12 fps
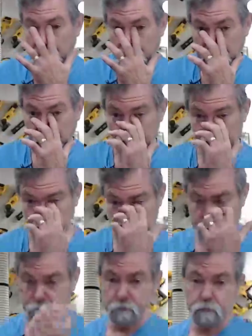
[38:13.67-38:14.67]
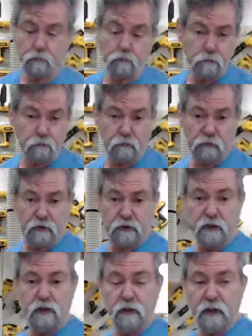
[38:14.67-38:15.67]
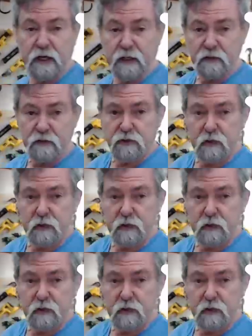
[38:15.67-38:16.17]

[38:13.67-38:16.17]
Wow. Did you get,